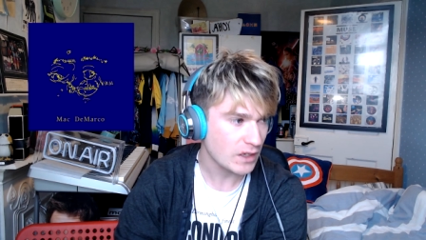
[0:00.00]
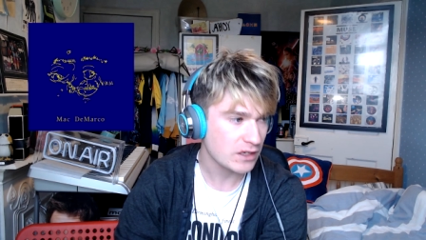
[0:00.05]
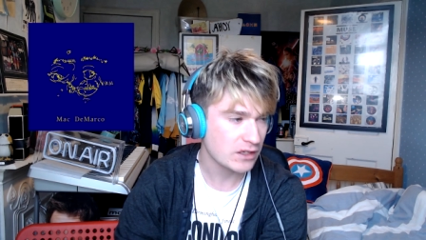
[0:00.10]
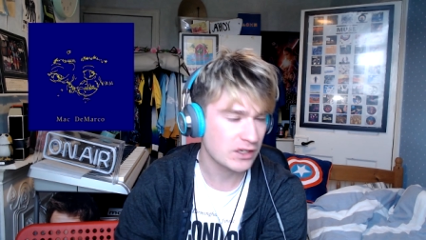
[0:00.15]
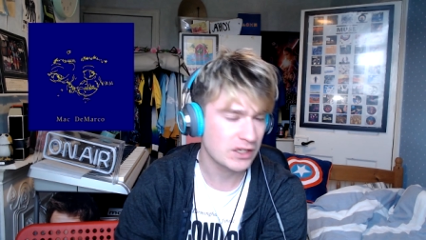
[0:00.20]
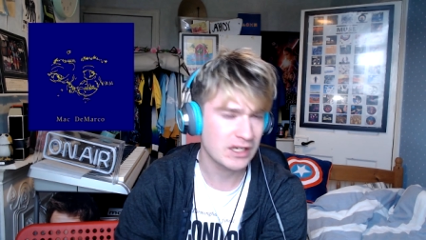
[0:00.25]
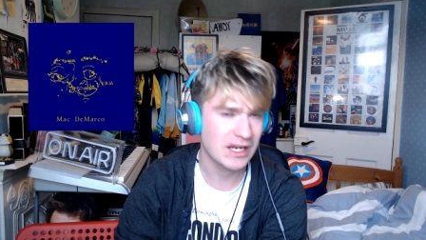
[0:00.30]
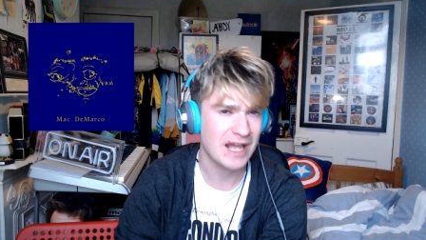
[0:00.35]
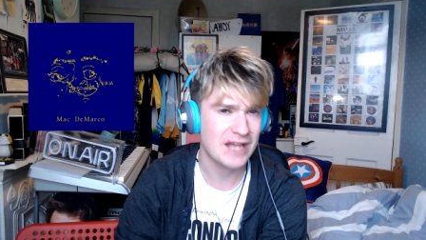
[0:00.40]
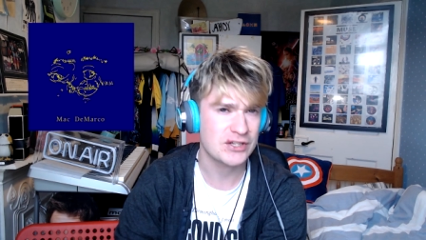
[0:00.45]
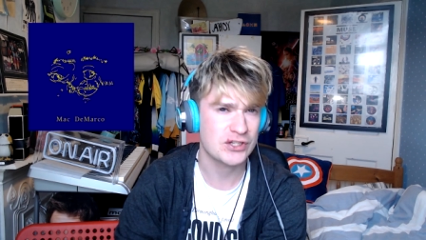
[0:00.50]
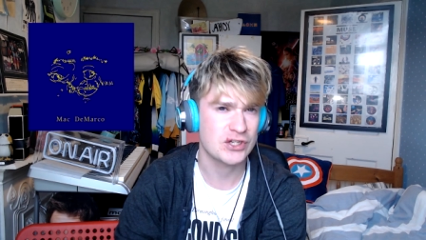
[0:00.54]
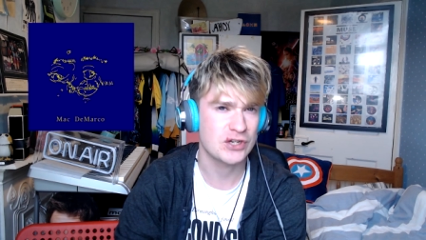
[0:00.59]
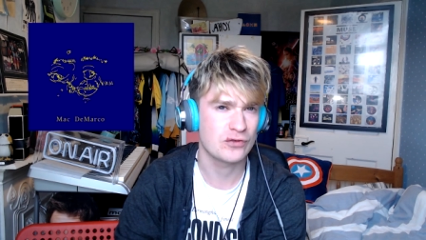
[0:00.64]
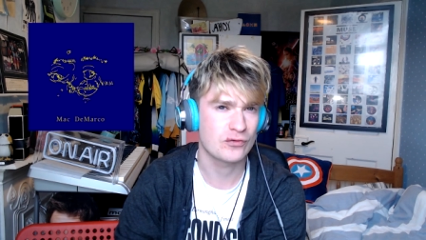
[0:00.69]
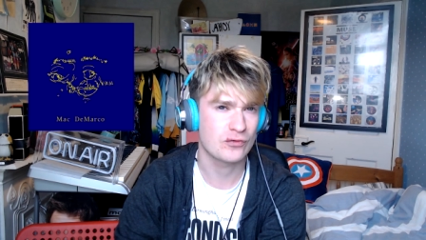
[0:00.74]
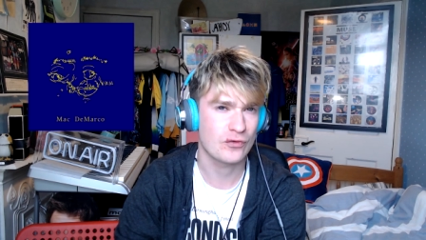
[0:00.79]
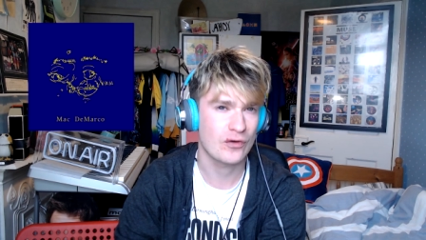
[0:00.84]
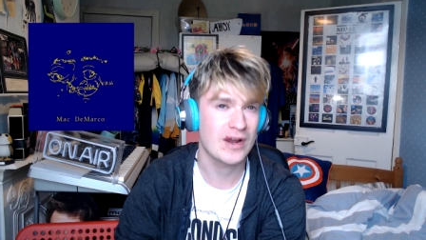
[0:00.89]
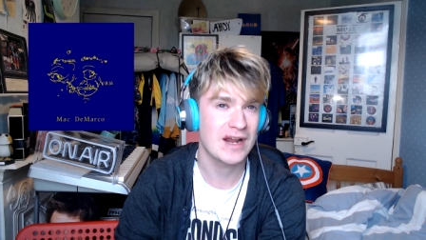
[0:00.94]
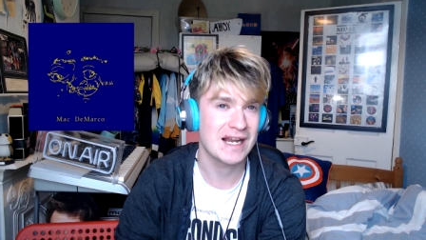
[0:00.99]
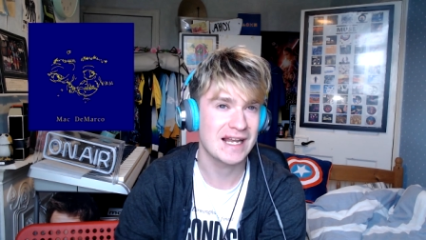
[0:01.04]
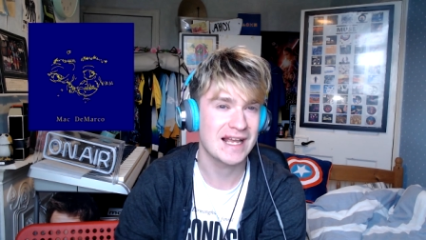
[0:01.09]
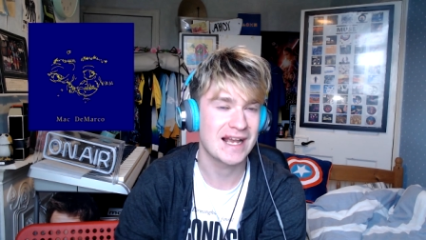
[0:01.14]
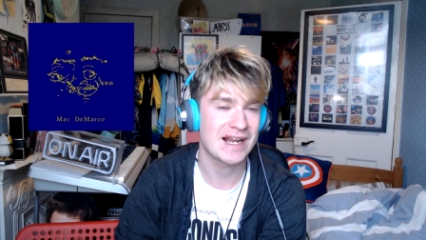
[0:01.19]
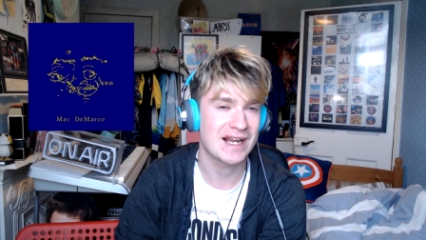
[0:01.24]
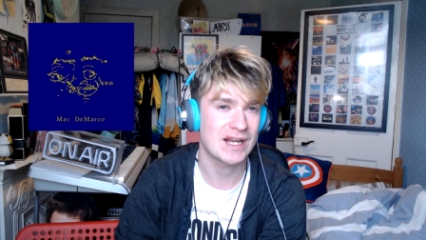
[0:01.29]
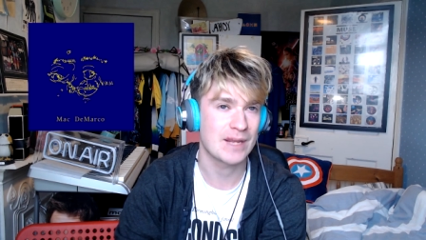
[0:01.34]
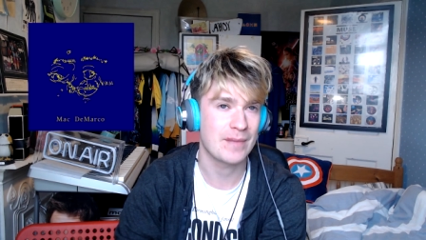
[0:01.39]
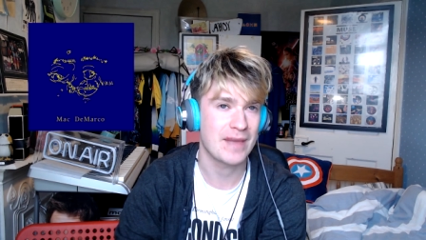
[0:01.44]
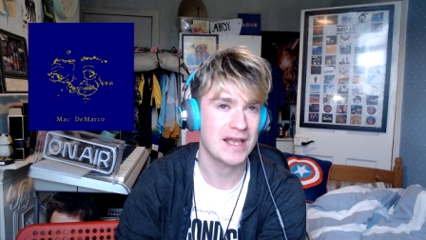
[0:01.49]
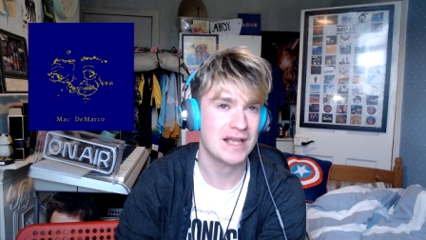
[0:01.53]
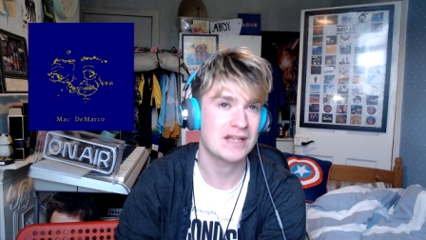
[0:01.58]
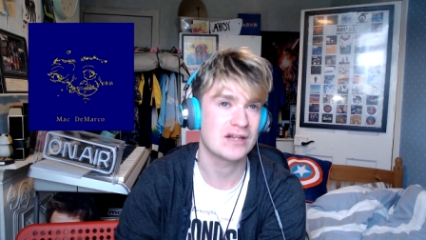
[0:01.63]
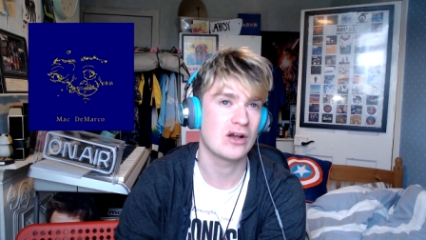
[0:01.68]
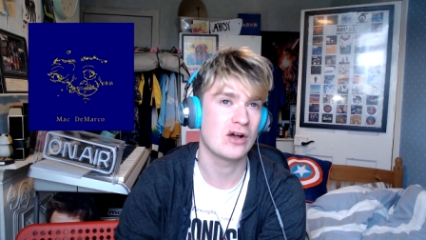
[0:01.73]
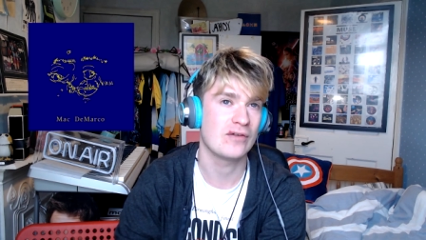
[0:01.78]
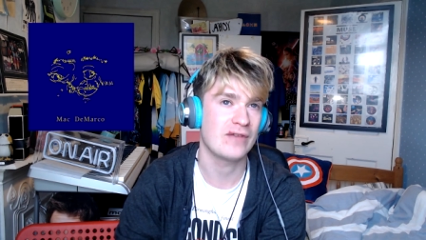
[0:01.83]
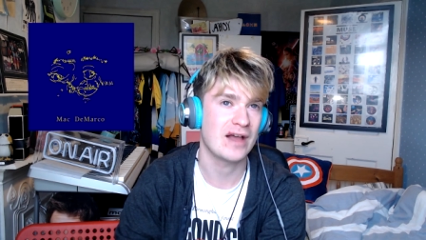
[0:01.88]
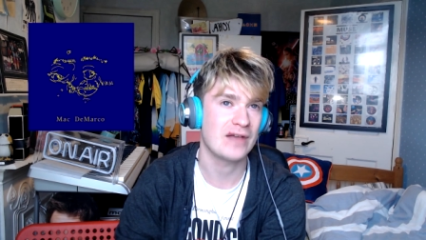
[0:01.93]
unless you really are going to make a
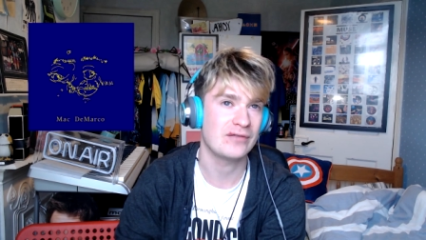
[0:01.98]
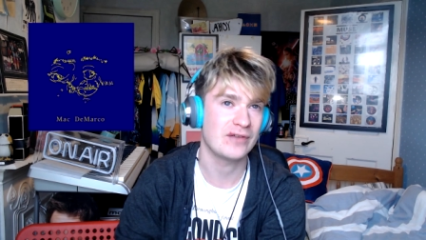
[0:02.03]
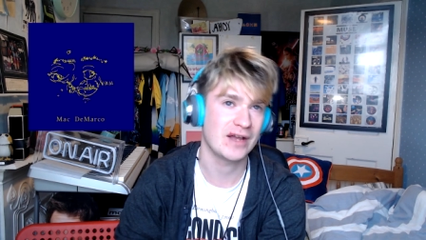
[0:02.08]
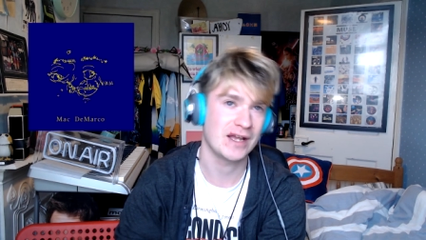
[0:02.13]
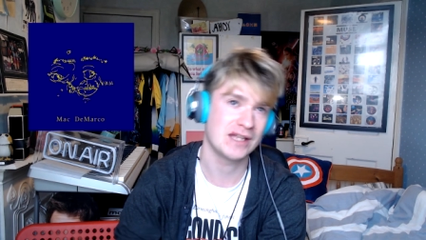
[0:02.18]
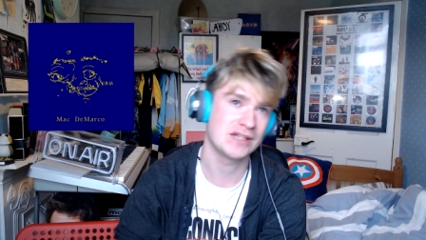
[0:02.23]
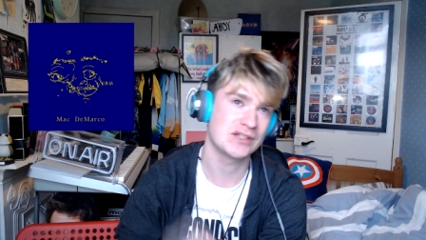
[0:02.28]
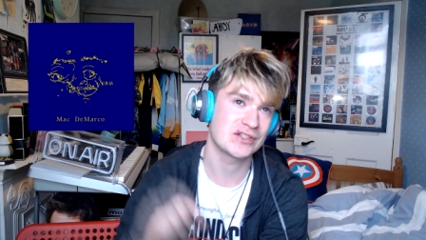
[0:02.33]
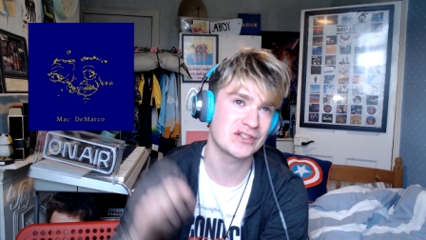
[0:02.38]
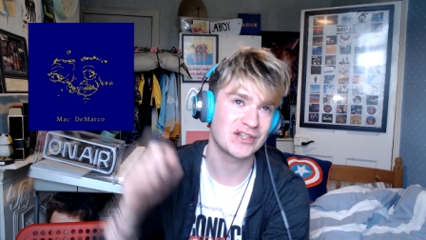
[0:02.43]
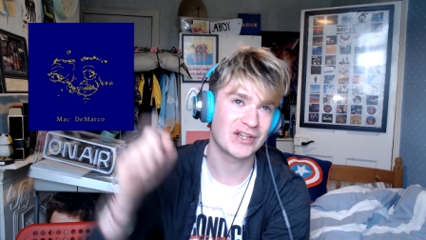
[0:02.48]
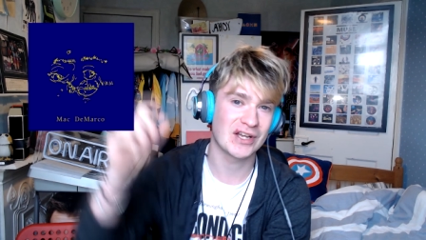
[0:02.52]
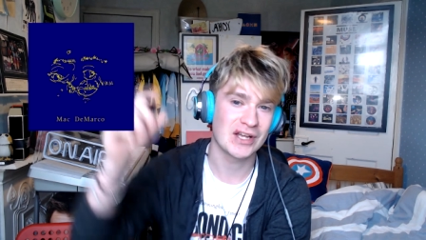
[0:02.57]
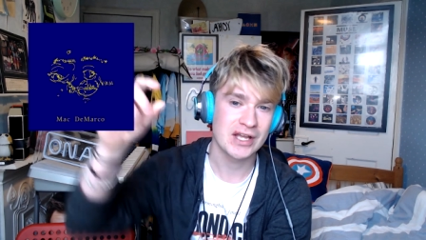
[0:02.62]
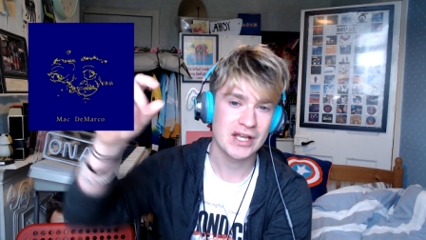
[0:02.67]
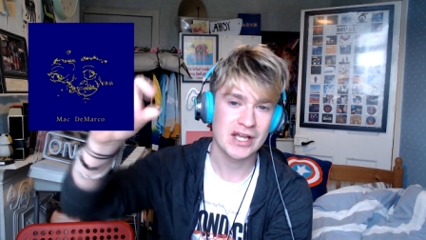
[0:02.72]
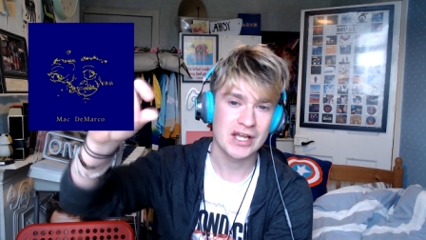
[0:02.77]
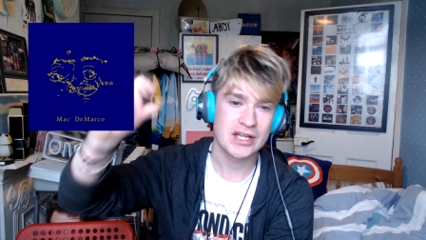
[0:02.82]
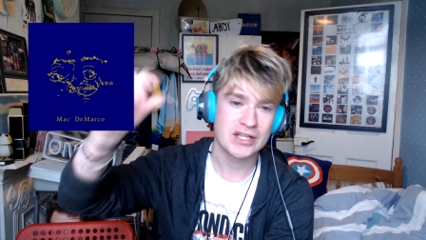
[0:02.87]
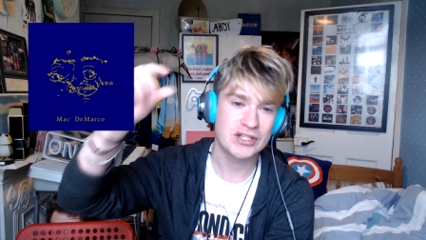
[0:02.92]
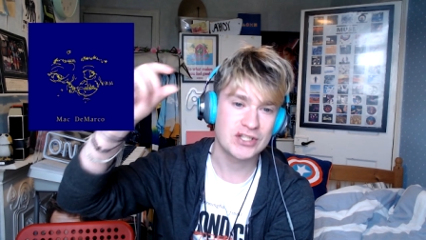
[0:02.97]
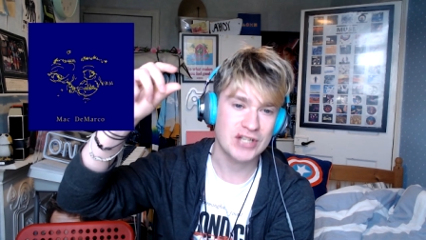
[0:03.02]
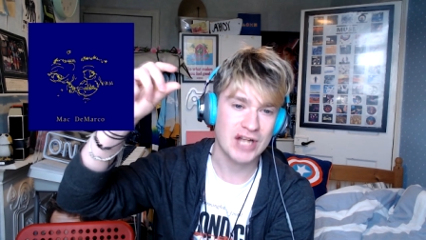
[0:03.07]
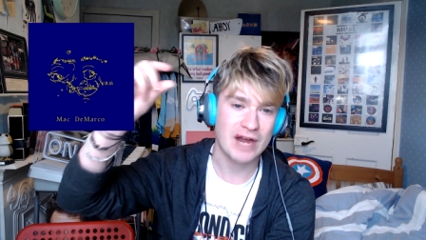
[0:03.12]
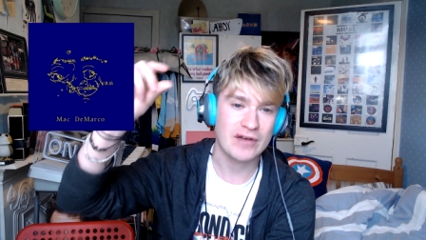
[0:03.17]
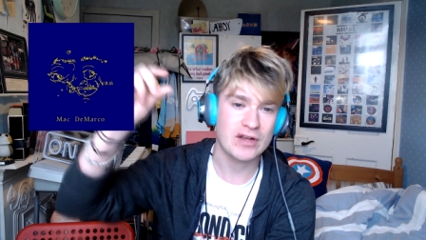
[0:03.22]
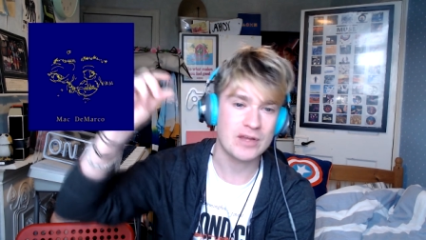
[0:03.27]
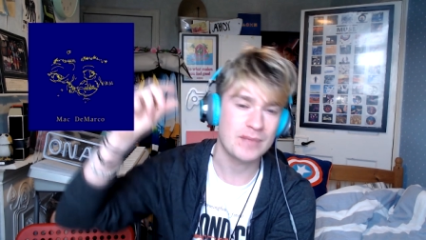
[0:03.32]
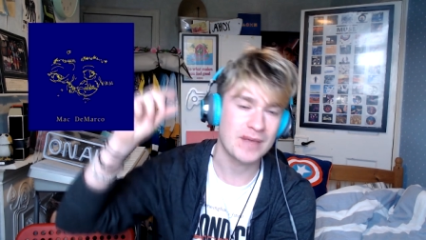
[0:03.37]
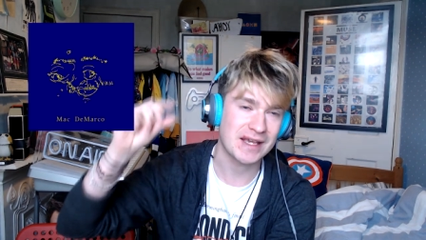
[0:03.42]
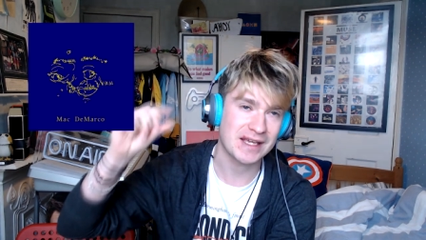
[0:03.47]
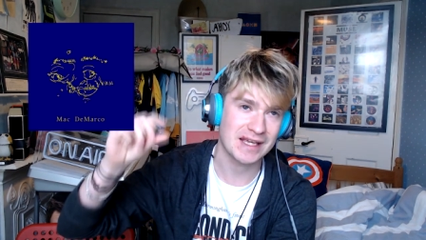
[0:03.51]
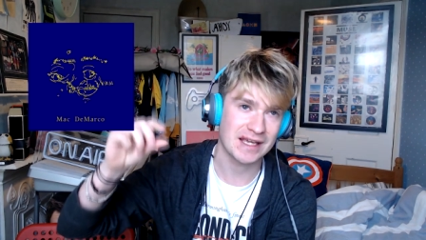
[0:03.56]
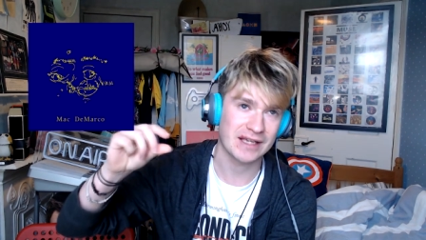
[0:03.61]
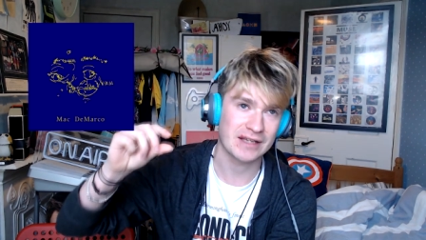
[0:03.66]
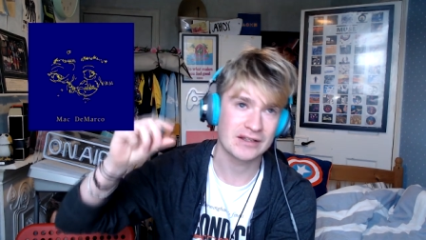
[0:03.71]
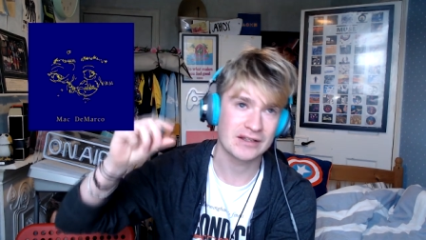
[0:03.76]
lot of effort into cherry picking